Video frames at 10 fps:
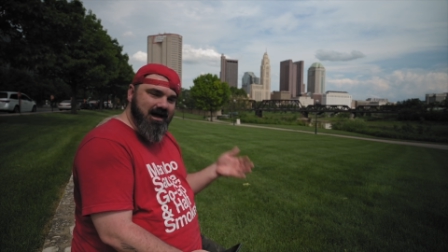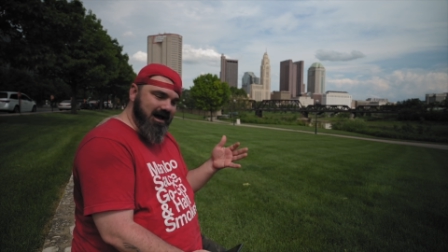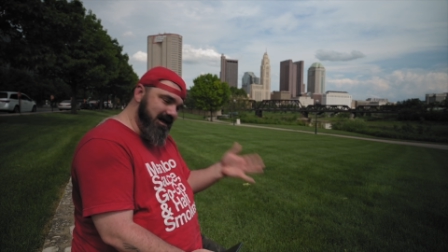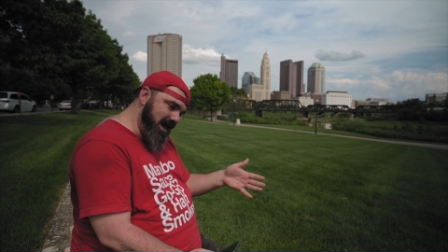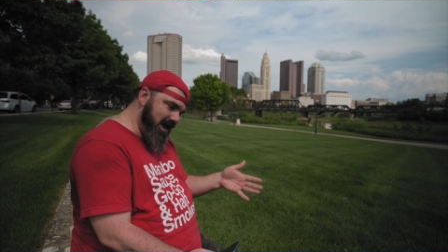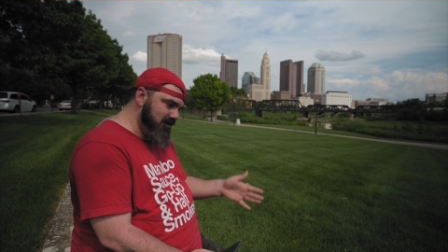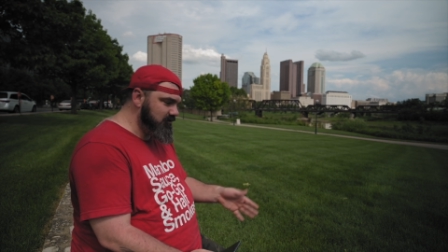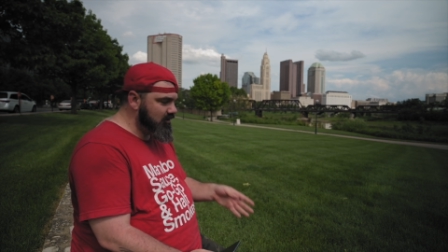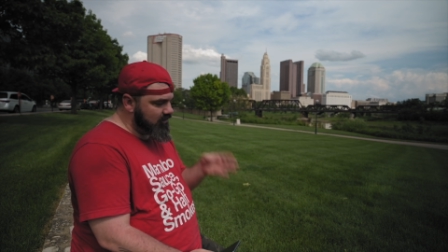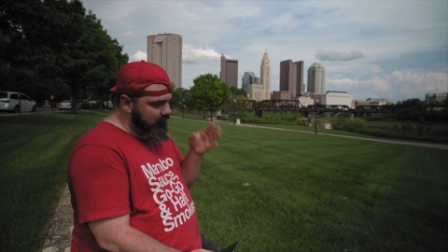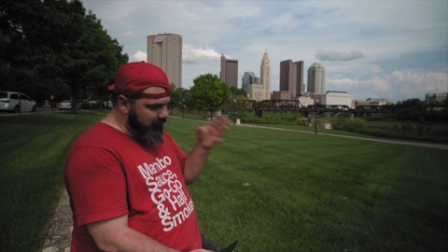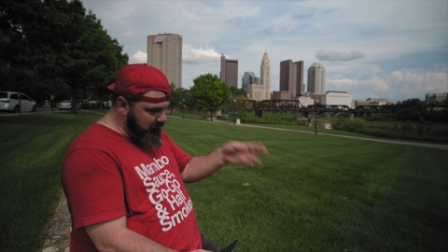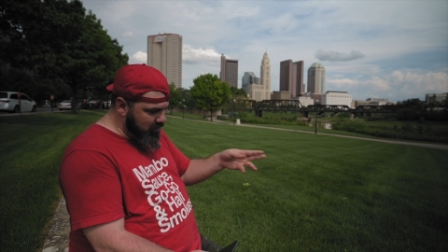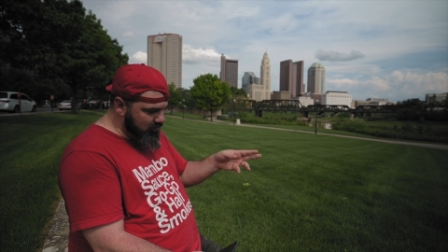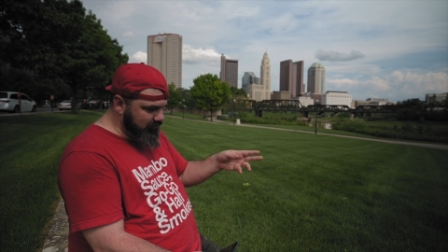I came for
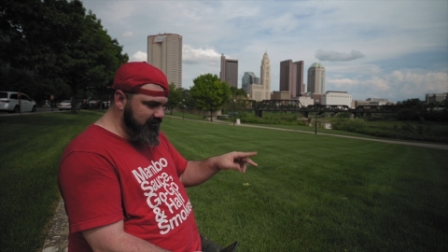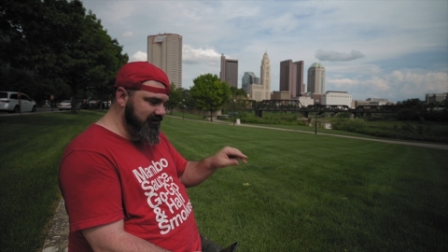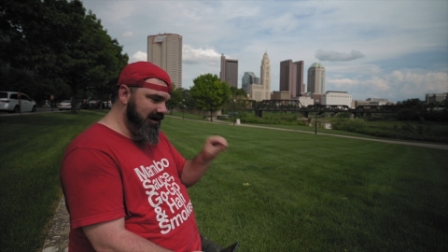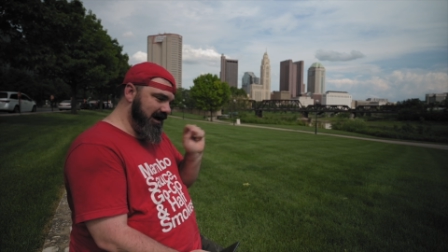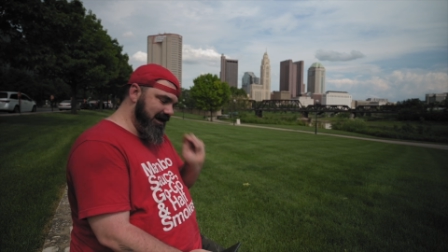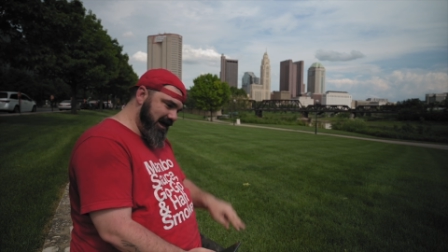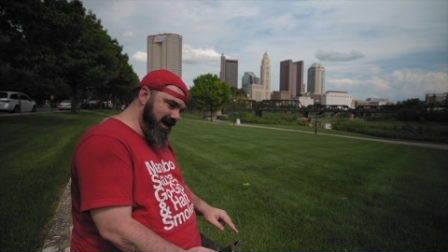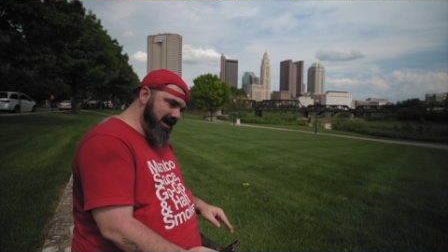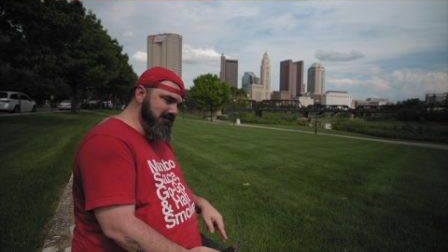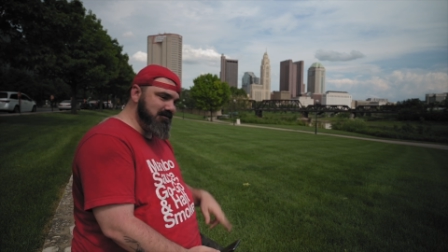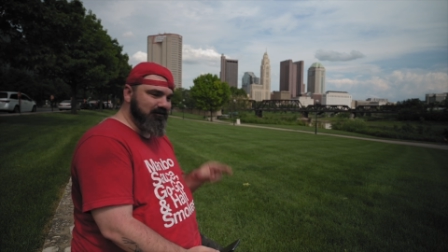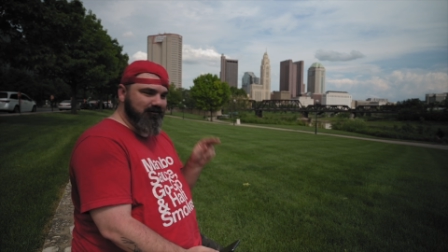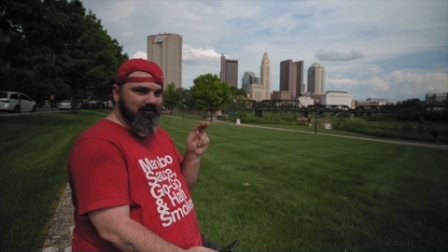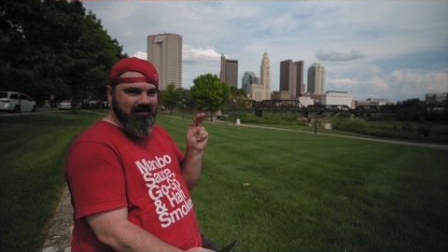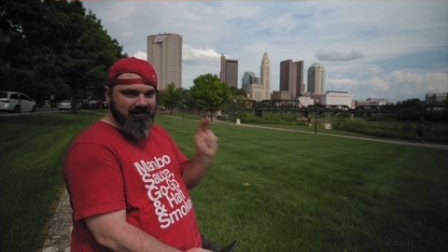poofs. I came for
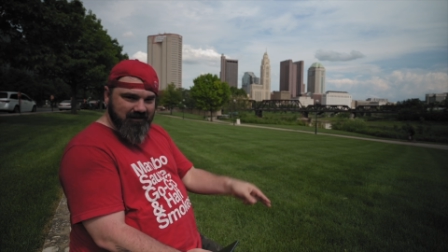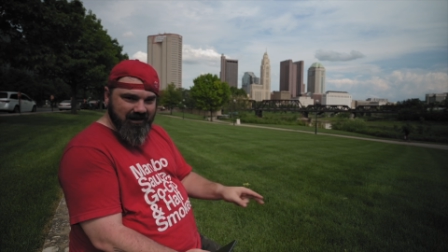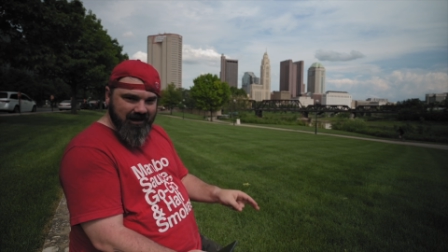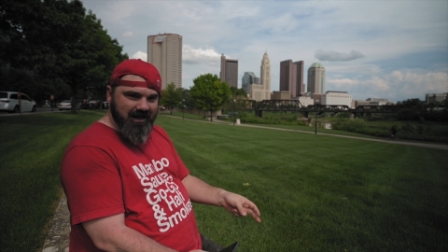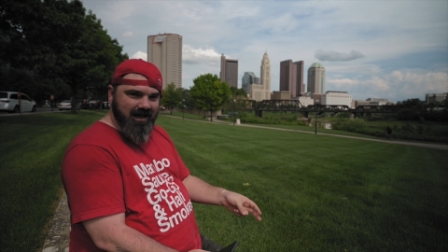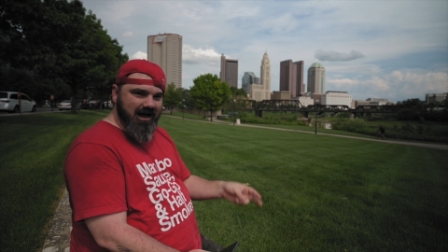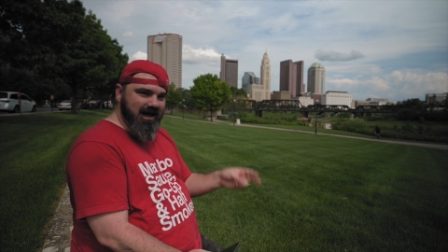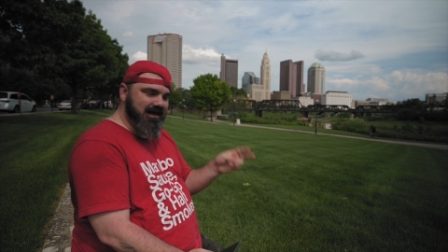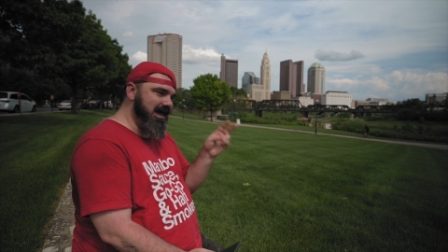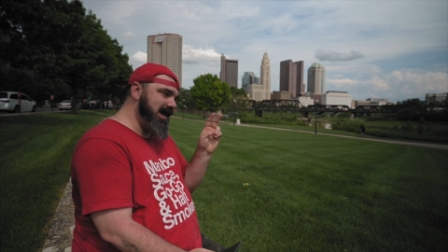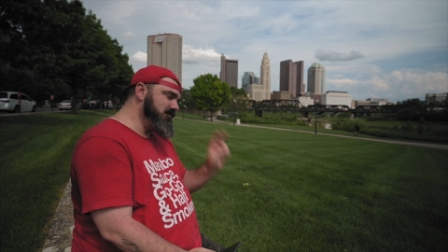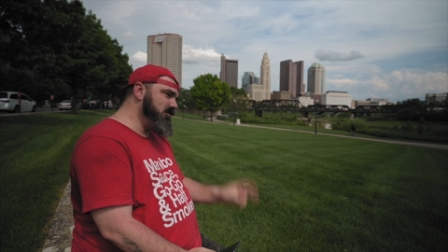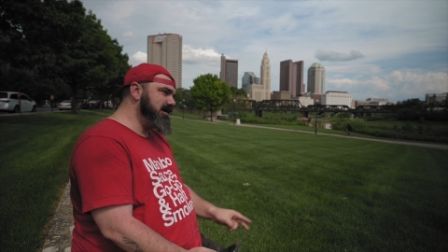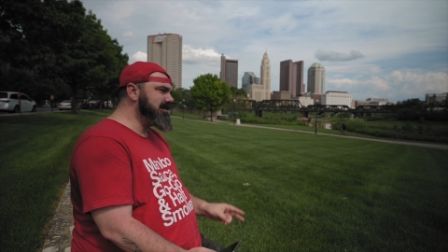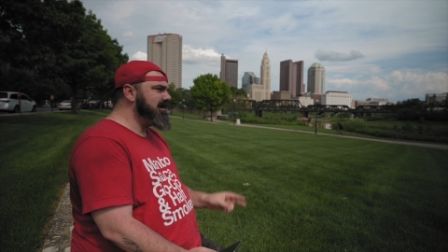a friend like me. I came
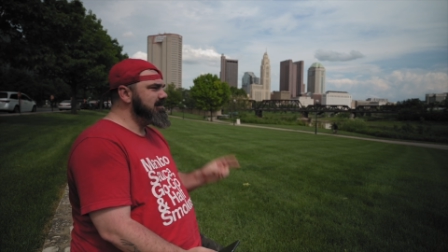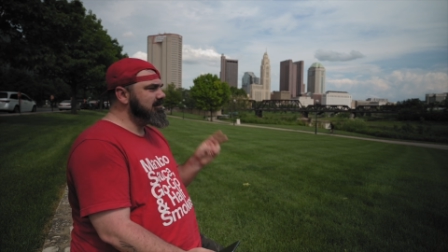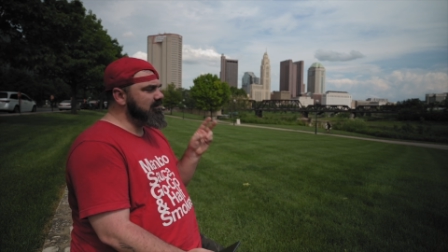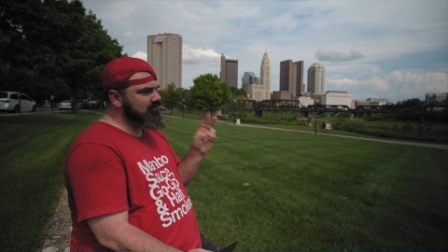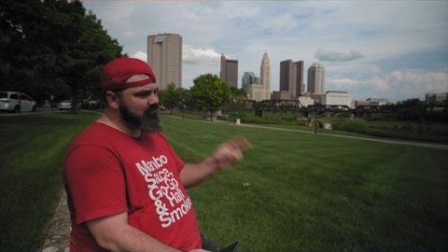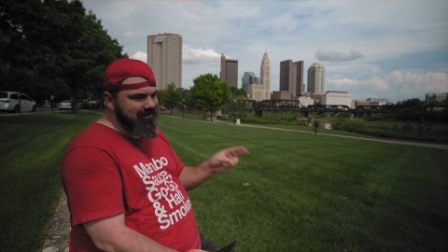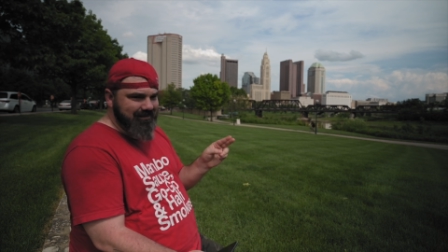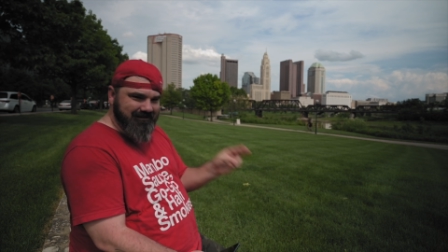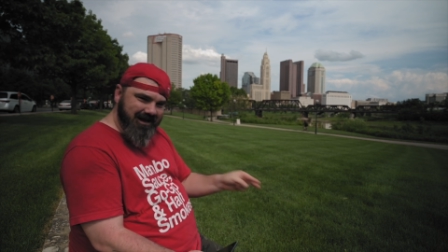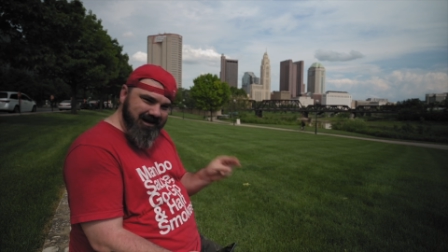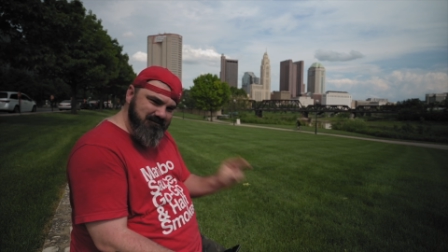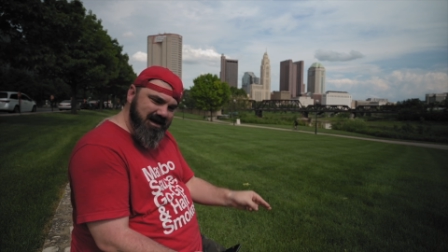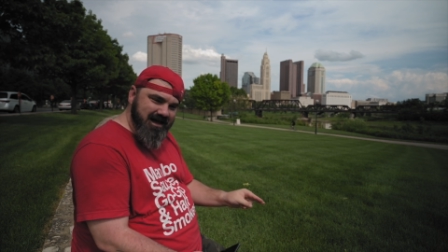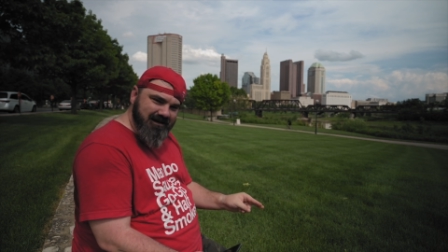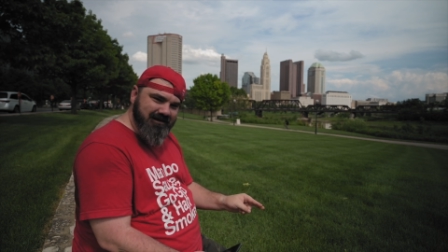with the strength of 10
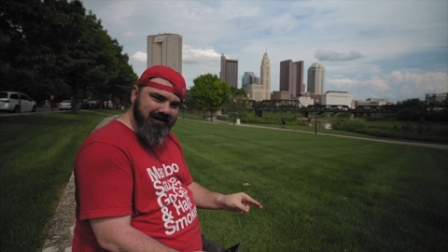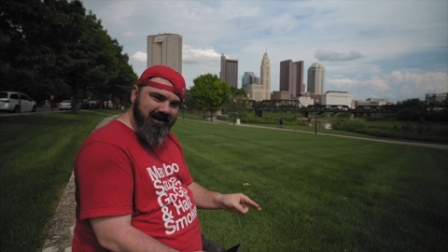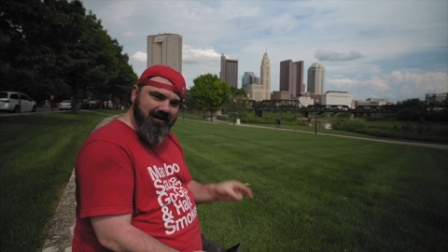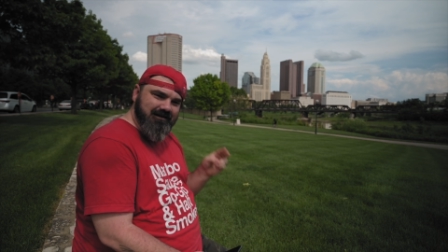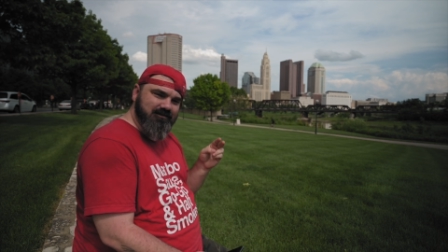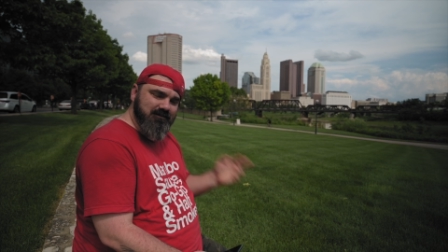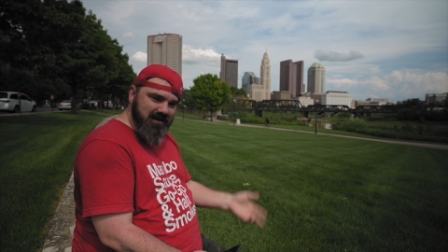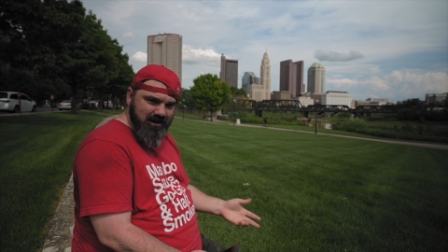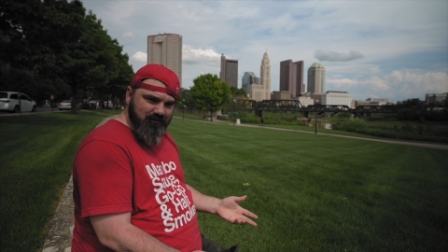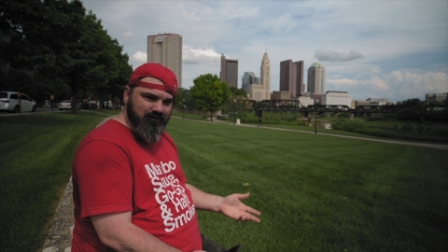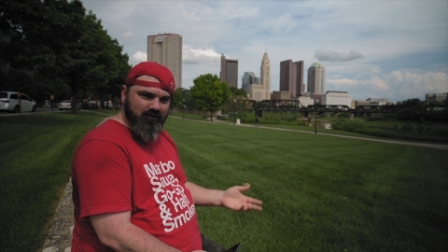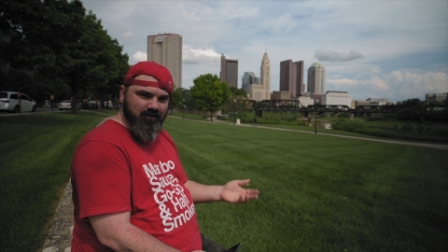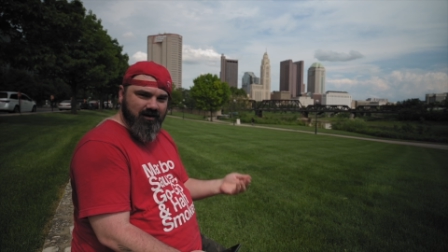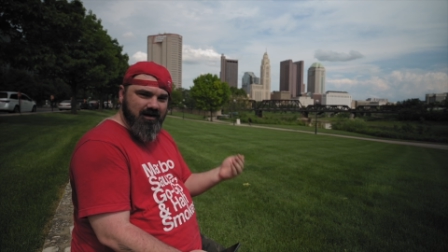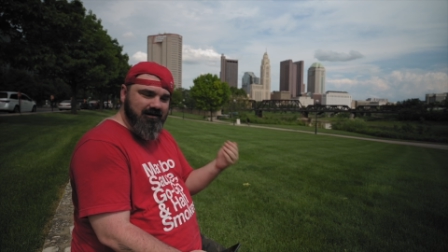men, and that's what I'm here
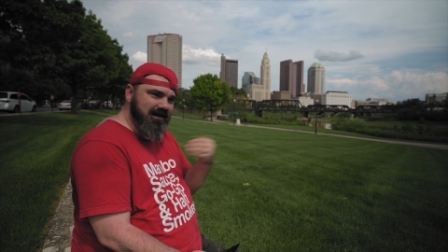for.